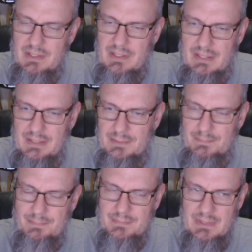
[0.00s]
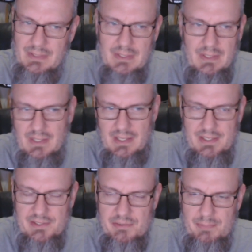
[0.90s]

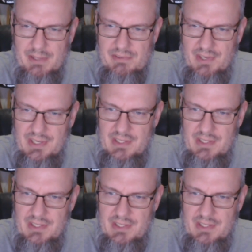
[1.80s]
and especially